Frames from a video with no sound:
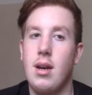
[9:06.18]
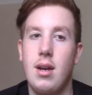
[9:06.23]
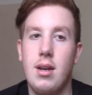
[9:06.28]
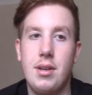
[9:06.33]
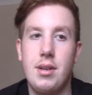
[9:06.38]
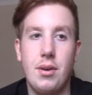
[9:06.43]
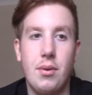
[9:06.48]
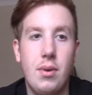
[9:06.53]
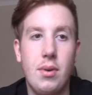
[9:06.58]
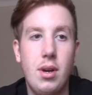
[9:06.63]

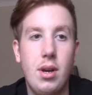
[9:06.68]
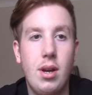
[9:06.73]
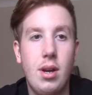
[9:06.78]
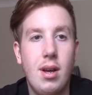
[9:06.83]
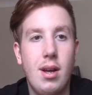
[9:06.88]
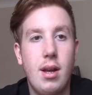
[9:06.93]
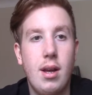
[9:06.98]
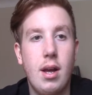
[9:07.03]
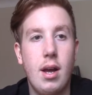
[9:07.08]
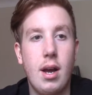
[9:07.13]
you know,
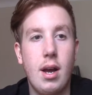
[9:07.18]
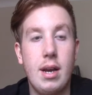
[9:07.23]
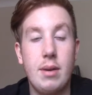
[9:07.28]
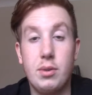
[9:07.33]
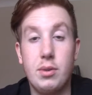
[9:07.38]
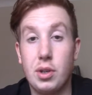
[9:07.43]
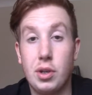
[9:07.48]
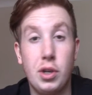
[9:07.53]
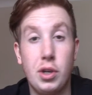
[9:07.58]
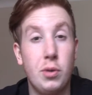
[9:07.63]
it
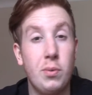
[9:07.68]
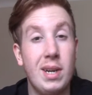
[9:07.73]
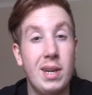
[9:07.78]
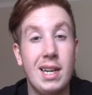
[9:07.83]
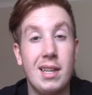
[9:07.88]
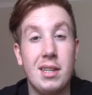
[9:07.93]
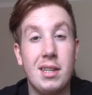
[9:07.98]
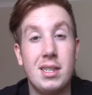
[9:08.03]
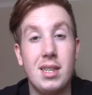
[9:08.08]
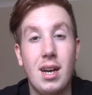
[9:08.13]
was a good win
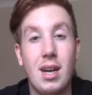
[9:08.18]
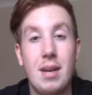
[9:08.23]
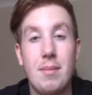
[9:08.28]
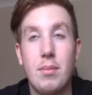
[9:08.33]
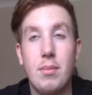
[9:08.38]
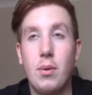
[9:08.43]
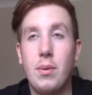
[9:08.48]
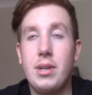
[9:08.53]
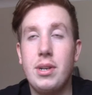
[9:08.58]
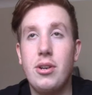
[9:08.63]
at the time,
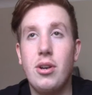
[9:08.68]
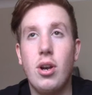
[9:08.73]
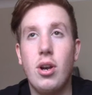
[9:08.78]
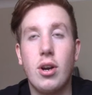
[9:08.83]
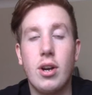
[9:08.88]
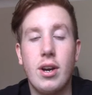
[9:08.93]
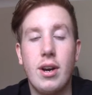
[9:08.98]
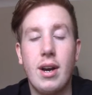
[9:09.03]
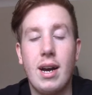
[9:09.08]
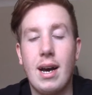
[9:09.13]
but when you
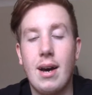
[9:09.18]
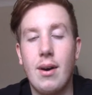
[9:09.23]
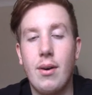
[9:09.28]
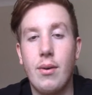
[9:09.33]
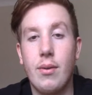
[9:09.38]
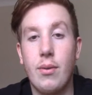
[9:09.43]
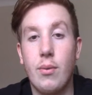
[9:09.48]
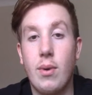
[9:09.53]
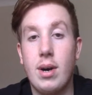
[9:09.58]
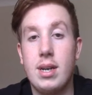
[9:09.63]
look at
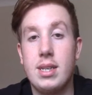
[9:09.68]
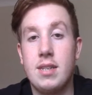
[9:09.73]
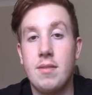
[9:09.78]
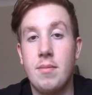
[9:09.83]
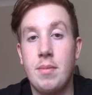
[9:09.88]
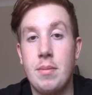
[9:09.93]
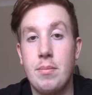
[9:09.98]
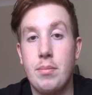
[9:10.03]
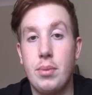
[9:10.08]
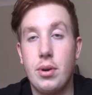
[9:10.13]
how the Wyatts have
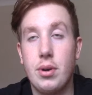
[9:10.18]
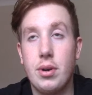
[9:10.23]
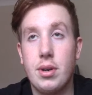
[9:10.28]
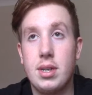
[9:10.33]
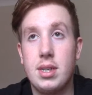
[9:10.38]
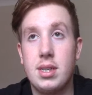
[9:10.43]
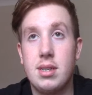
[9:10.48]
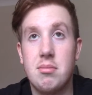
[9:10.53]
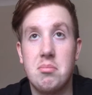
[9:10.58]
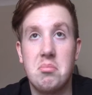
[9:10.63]
been
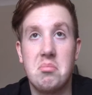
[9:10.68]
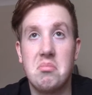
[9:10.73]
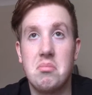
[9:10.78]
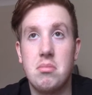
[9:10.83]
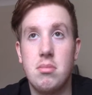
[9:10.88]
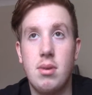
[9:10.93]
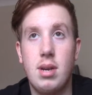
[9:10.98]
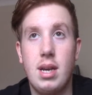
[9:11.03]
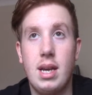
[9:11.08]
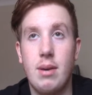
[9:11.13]
booked,
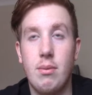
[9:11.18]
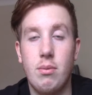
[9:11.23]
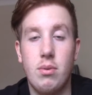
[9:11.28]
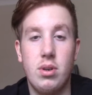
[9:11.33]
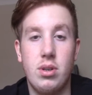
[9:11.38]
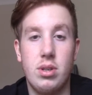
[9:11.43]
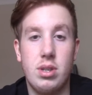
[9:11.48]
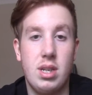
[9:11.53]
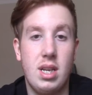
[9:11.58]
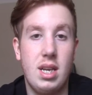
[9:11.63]
it
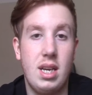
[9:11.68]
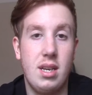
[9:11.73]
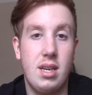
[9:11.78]
was